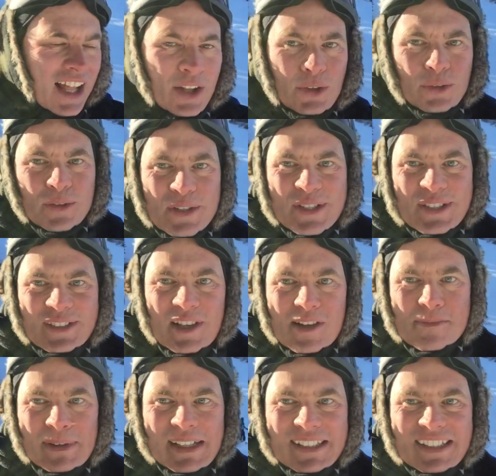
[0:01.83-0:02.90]
Hello, it's
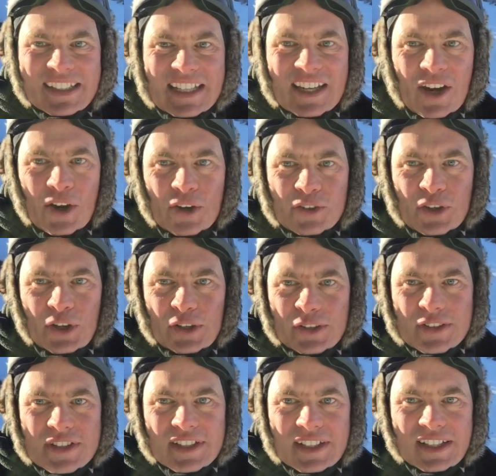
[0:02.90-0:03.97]
Scott Manley on
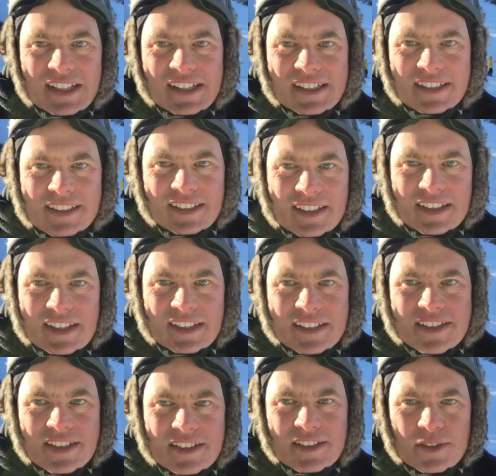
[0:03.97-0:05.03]
holiday in Lake
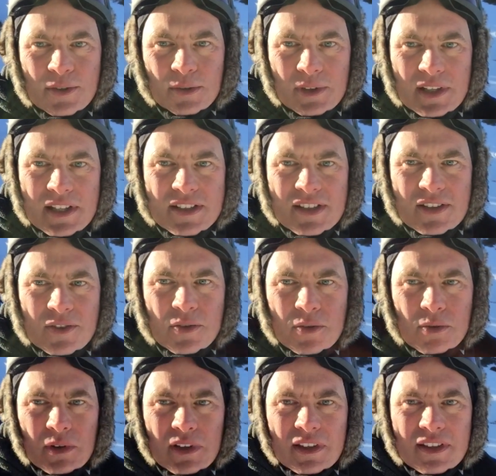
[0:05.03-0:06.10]
Tahoe. Lake
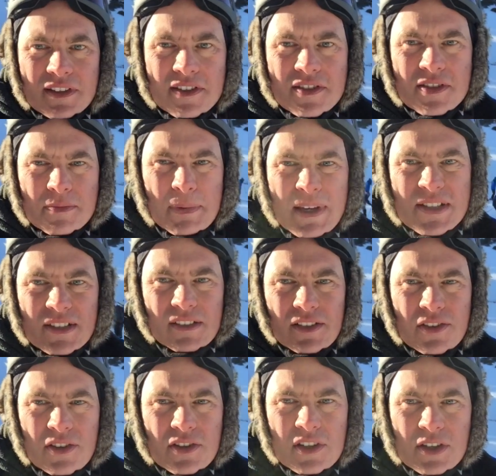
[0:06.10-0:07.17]
Tahoe is
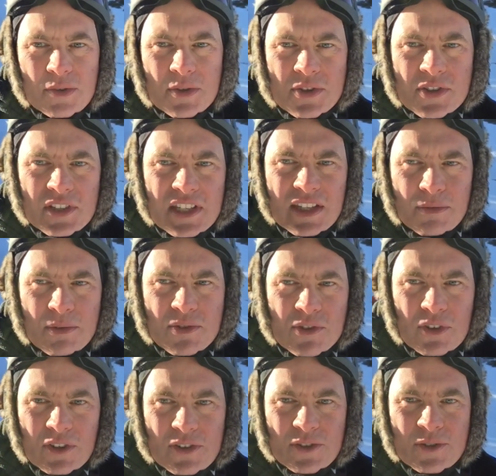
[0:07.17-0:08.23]
basically the nearest ski
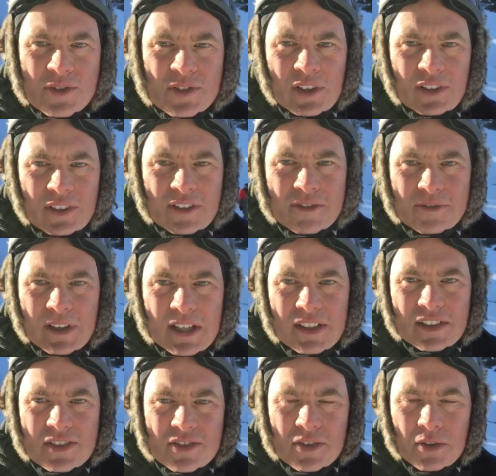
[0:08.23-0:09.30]
resort to Silicon
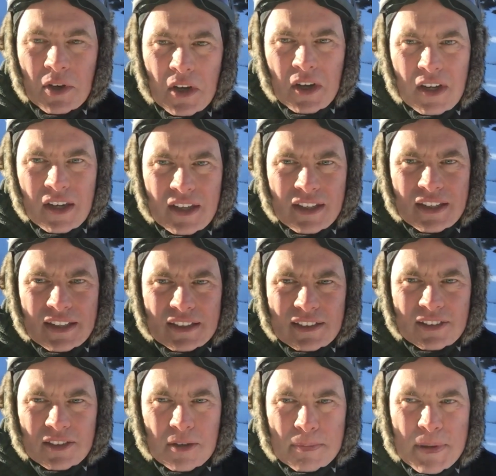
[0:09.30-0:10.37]
Valley, so you get a
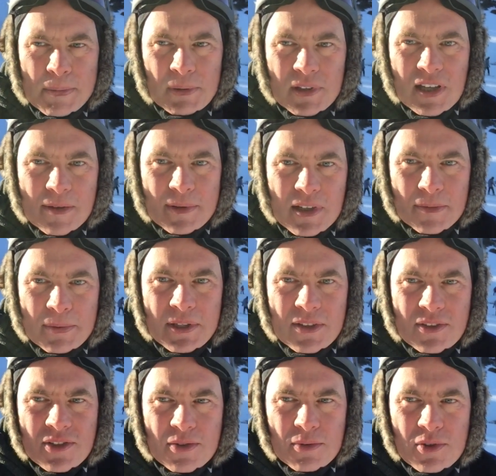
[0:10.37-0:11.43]
lot of people coming up
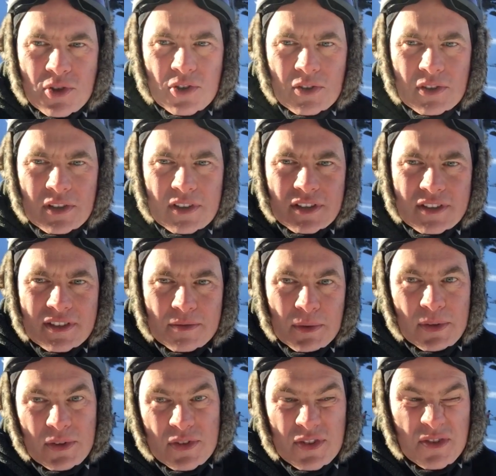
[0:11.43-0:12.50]
here to enjoy the
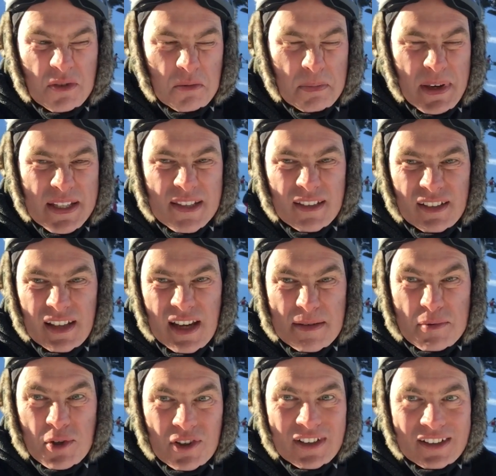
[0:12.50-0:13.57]
well the snow basically
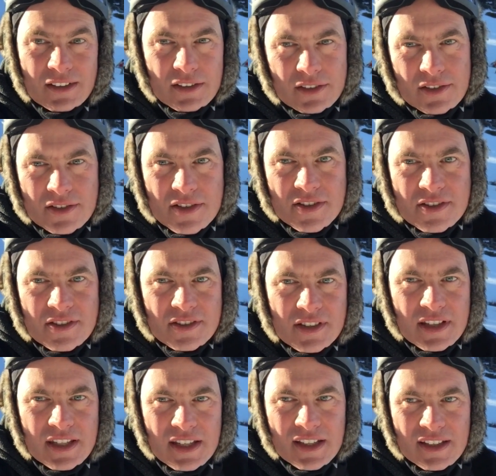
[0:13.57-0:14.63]
i'm trying to learn to
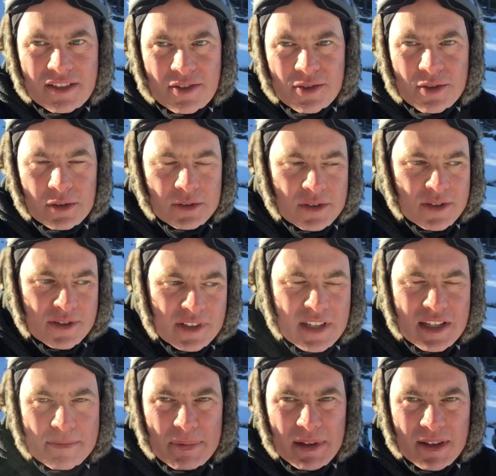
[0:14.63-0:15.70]
ski i used to
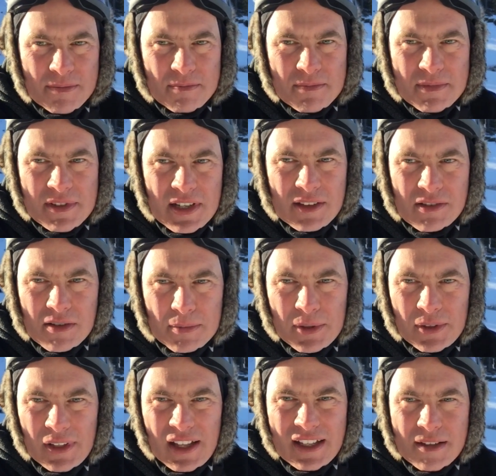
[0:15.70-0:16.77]
ski but i'm
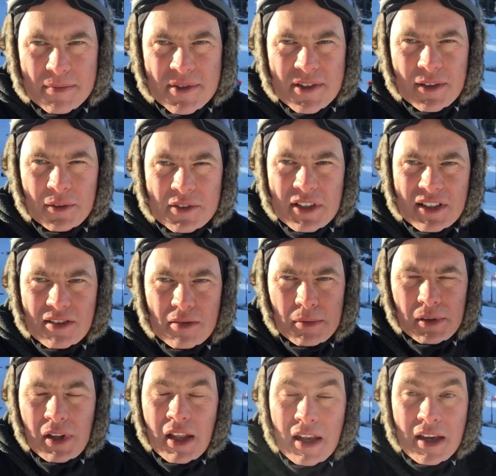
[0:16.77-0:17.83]
terrible and i'm still
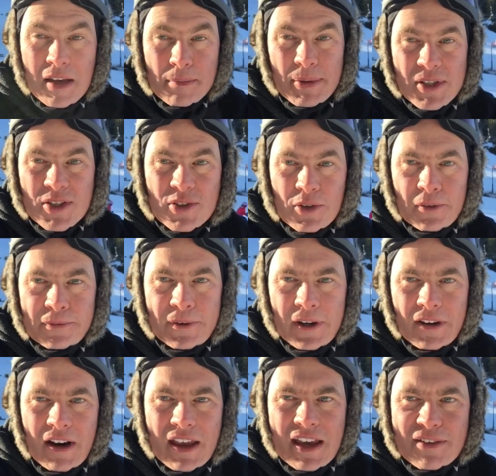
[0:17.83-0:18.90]
terrible but so
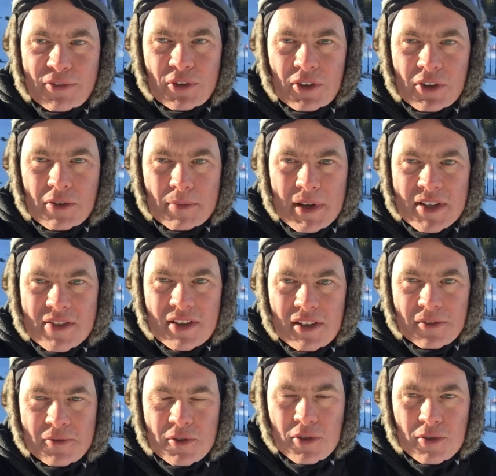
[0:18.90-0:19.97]
far i haven't hurt
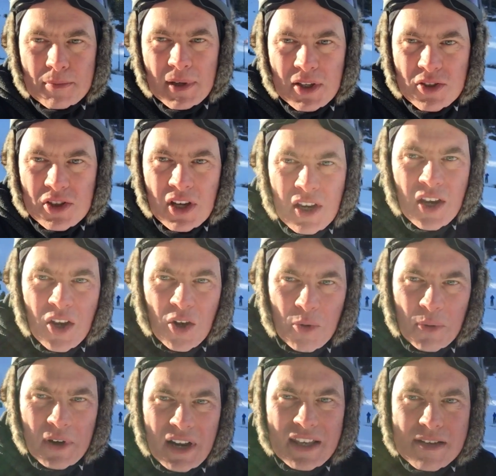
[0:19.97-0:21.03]
myself too much
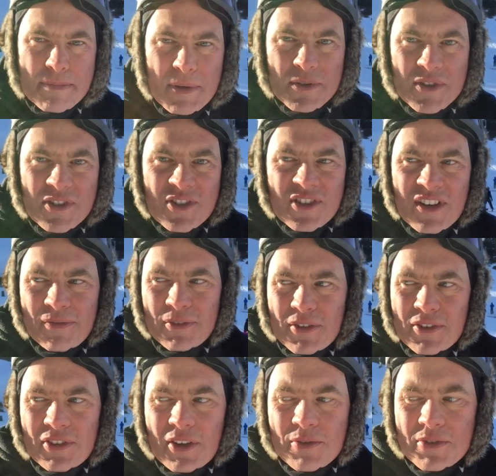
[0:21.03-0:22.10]
we're at about
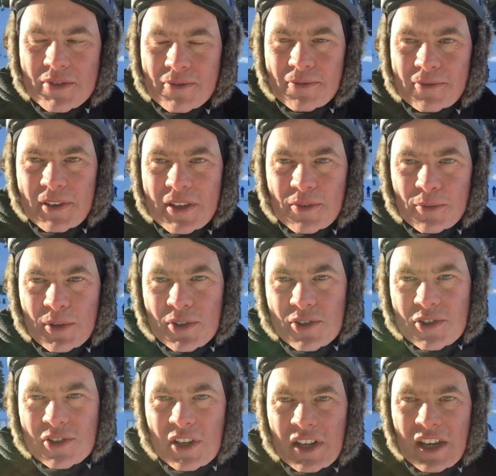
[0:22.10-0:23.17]
7000 feet
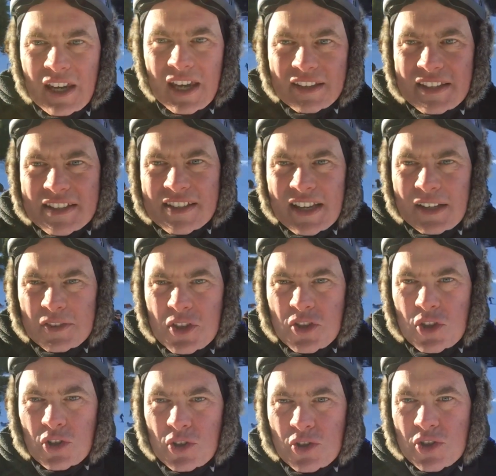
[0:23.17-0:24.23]
which at this
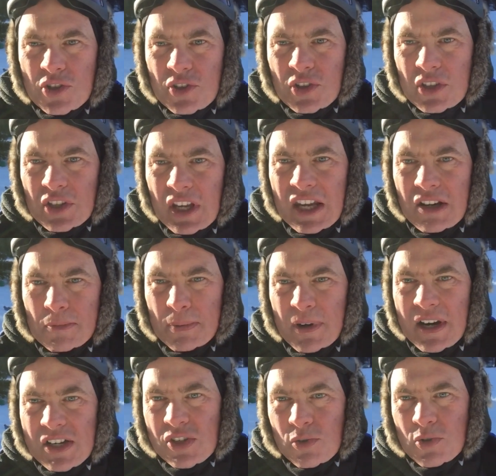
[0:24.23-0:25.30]
altitude the air
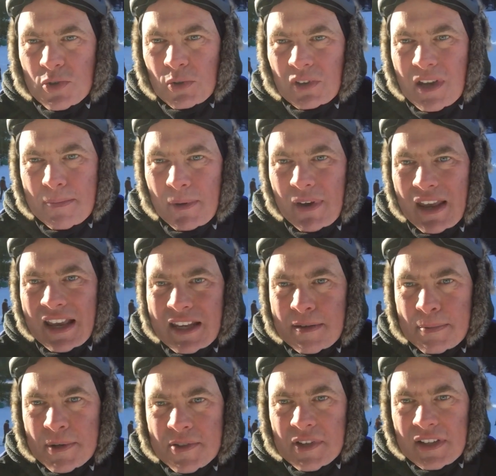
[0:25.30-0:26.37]
pressure is only about
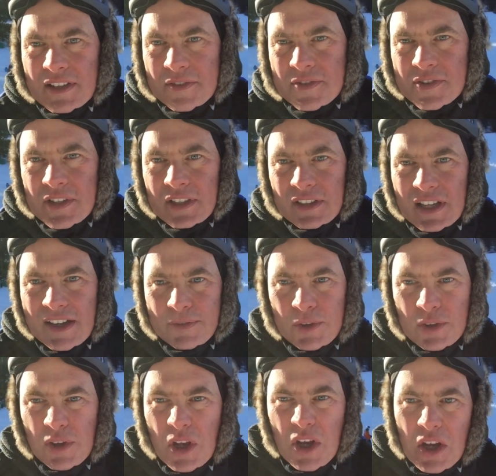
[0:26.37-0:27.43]
80% of sea
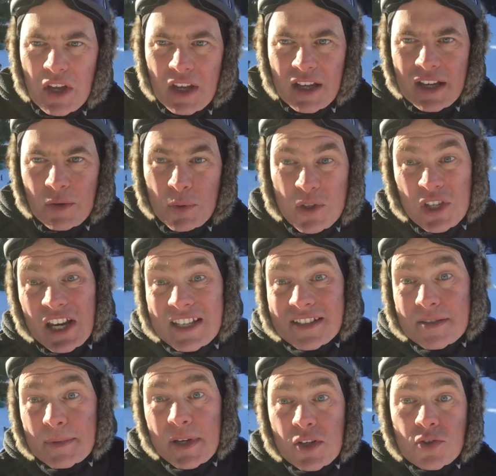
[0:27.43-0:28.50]
level uh, which has
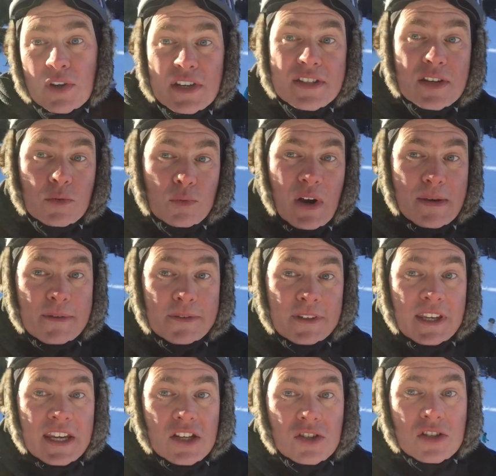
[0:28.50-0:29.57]
some interesting
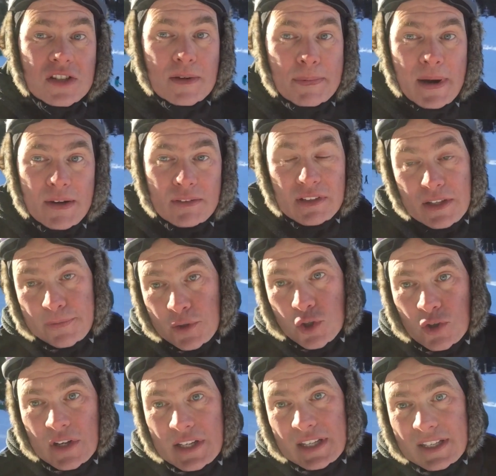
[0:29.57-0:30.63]
ramifications apparently. If you
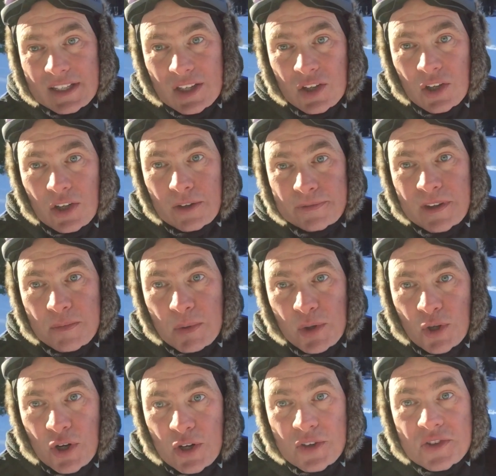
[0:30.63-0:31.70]
try to get a coffee
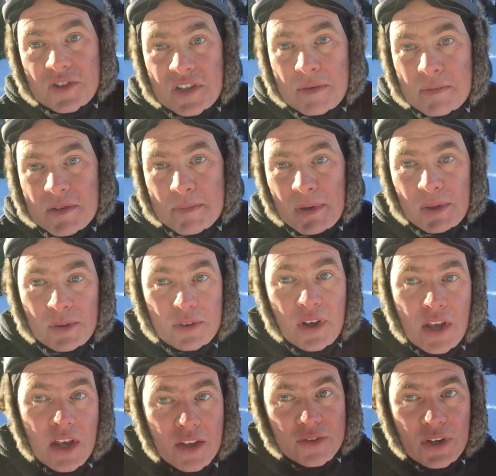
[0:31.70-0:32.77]
with hot steamed milk,
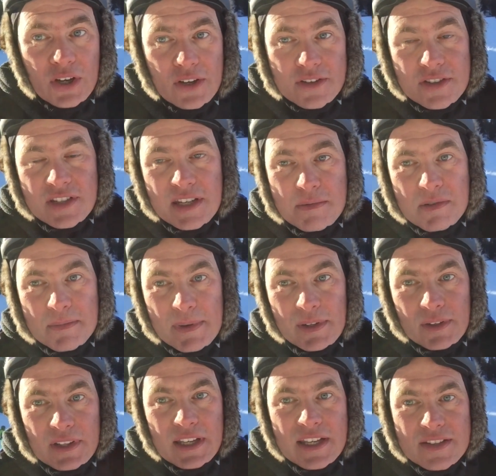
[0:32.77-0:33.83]
the hot steamed
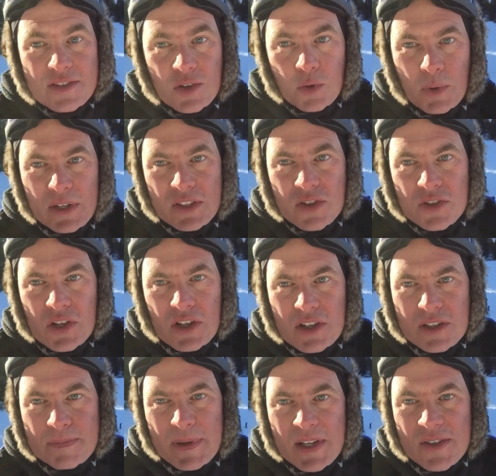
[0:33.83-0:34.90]
milk isn't quite as
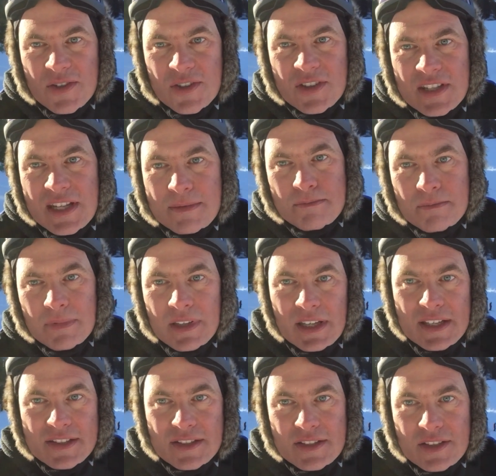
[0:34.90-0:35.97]
hot because steam
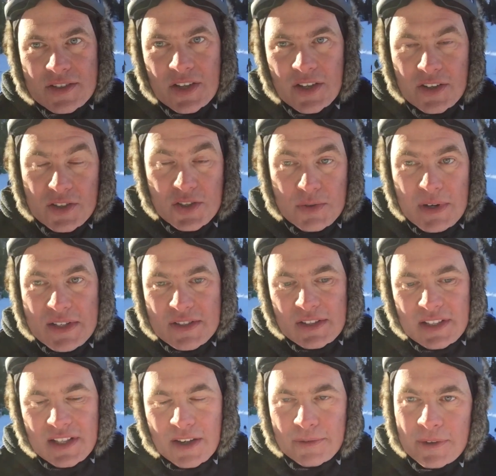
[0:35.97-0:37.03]
isn't as hot,
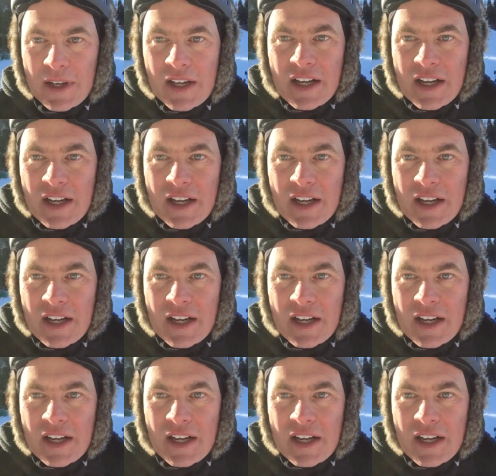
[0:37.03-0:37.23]
strangely enough.